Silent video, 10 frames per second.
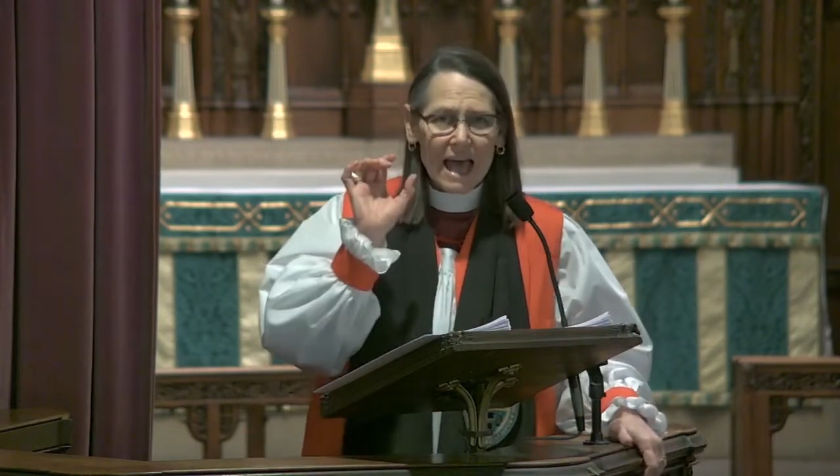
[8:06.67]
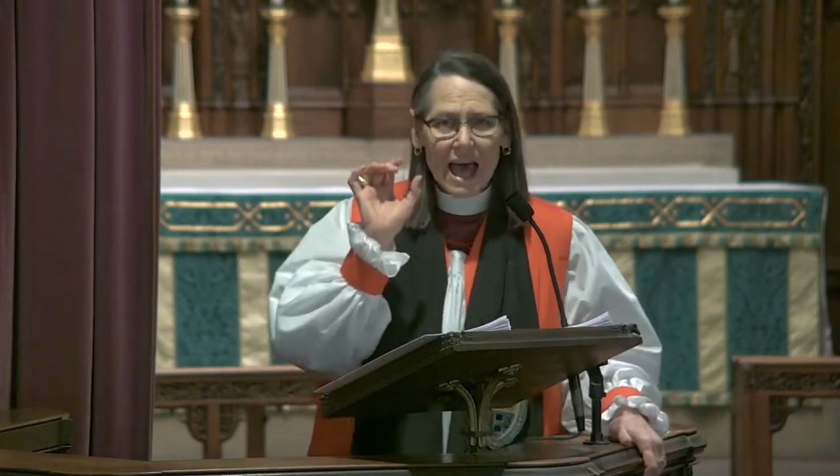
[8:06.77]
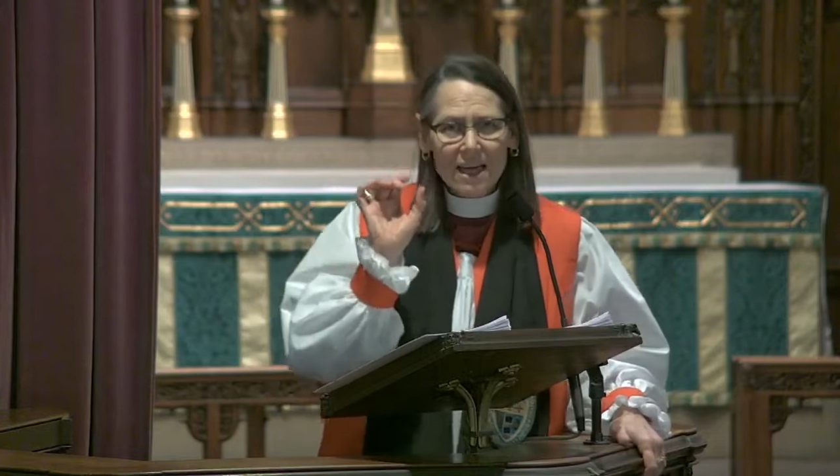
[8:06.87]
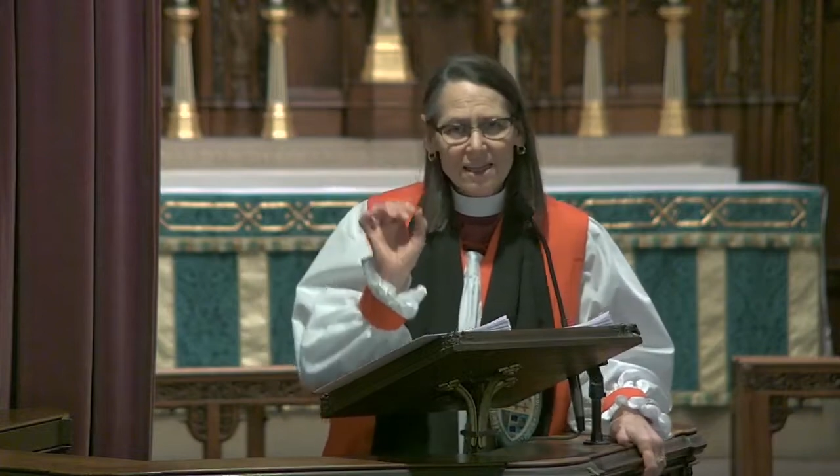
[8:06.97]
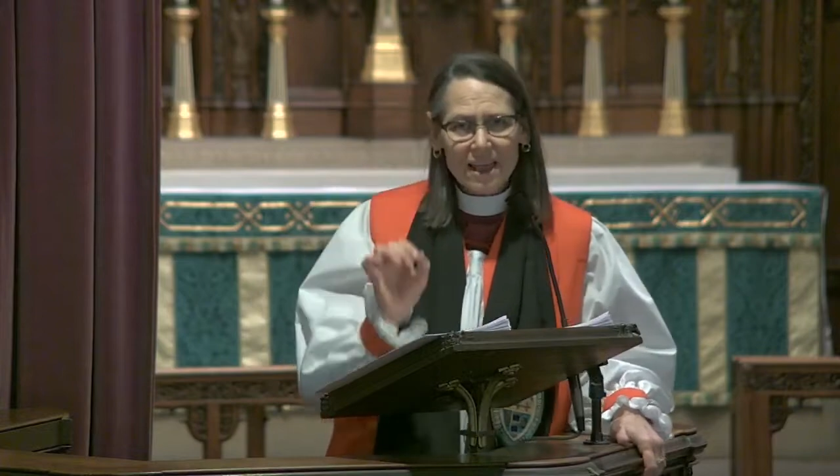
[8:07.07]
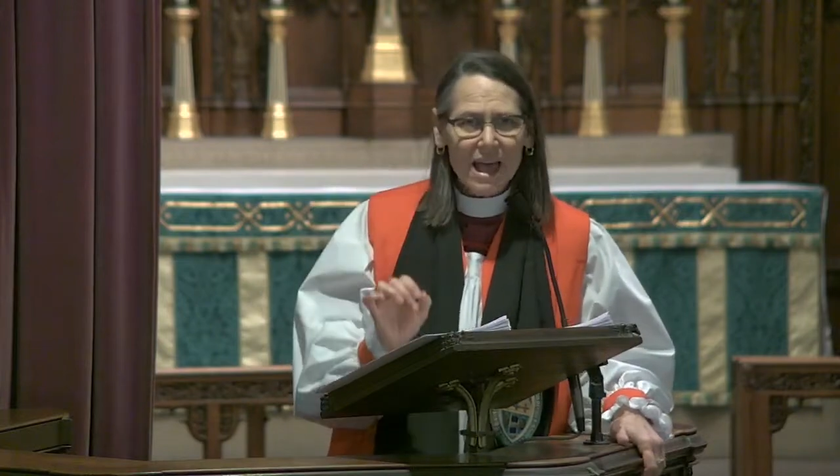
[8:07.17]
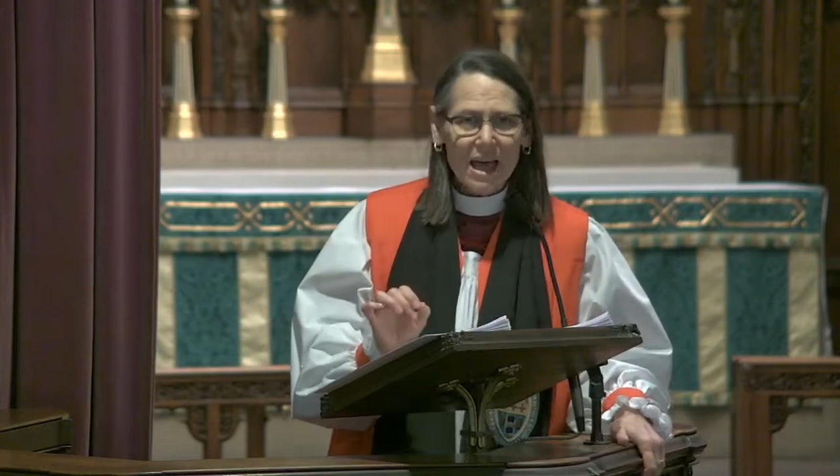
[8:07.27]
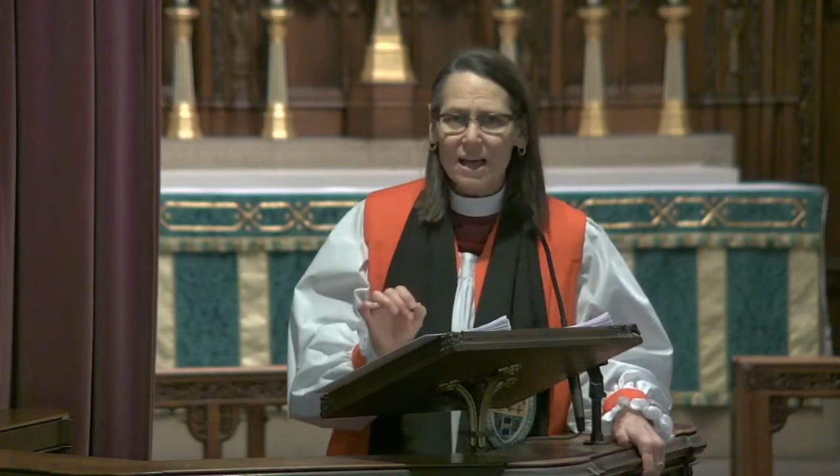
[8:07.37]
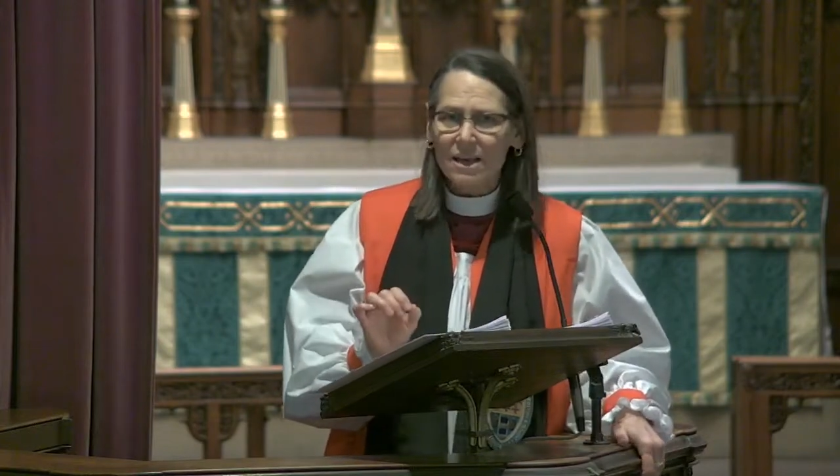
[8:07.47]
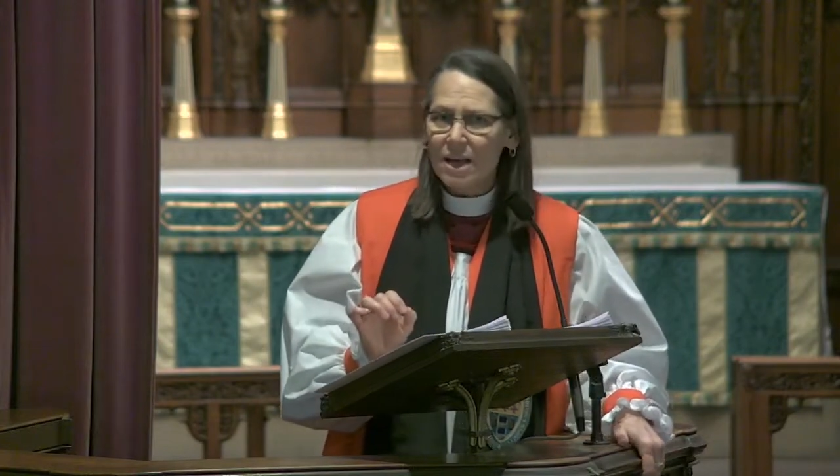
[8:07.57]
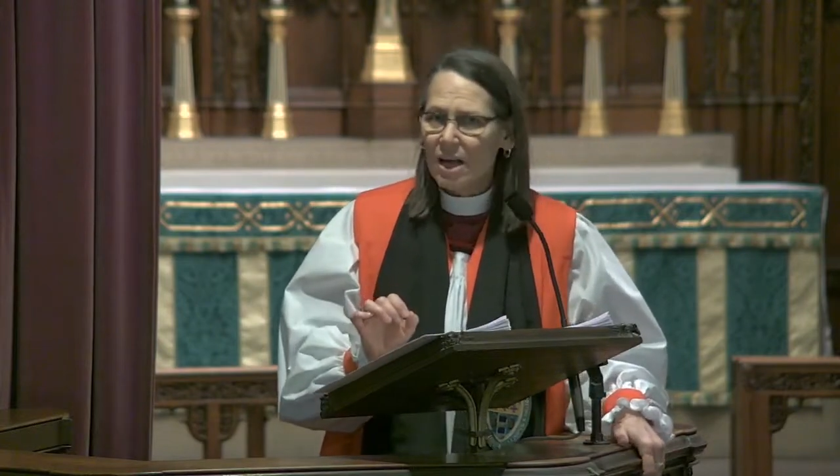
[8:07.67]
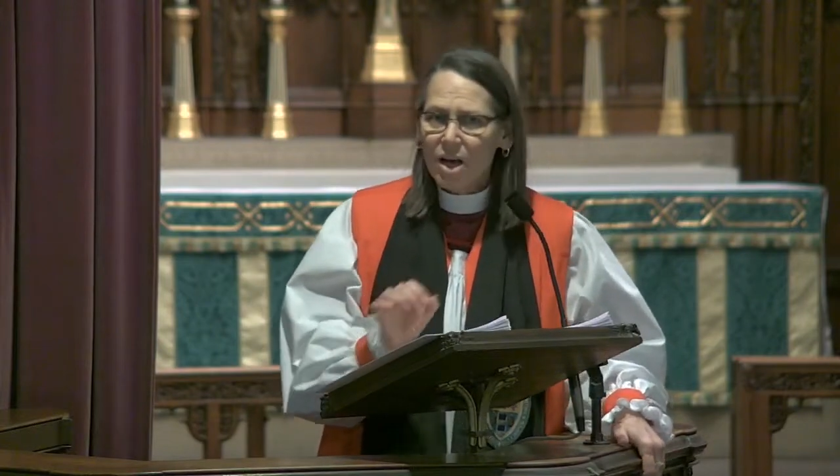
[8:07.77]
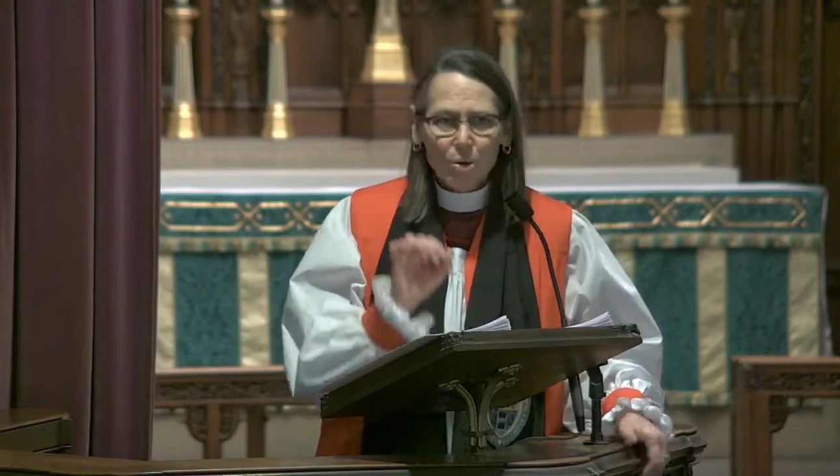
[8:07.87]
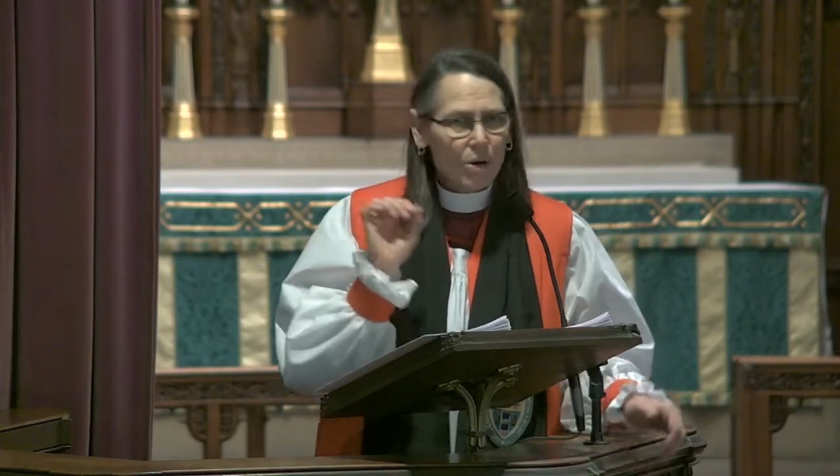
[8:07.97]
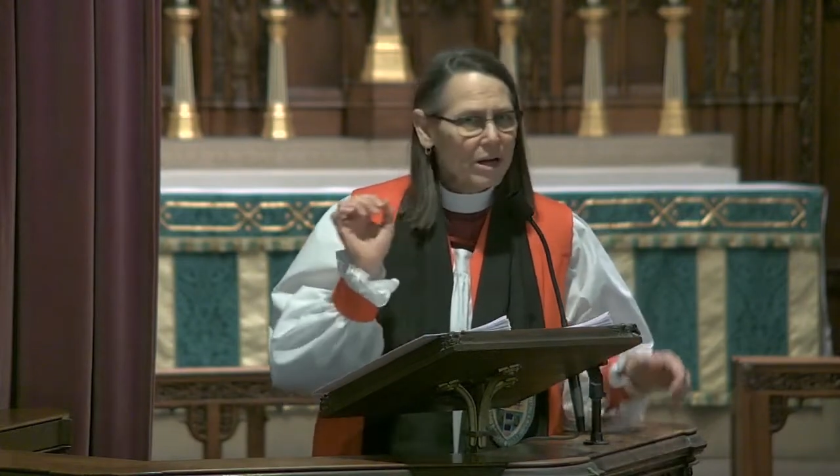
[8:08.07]
And then,
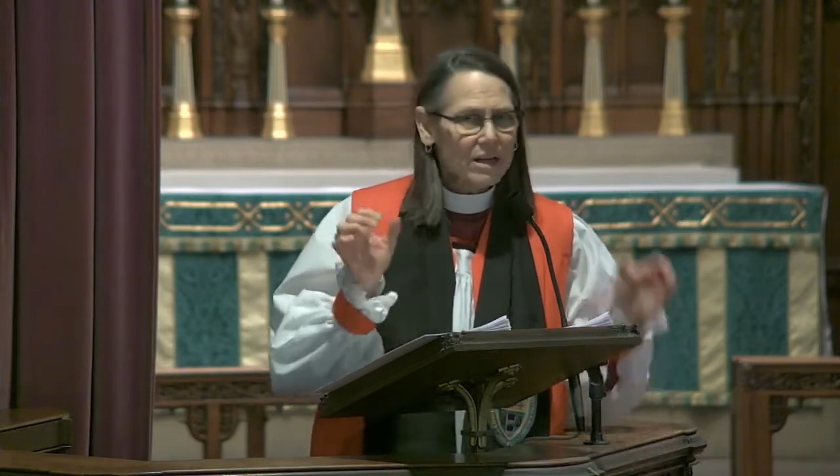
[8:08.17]
when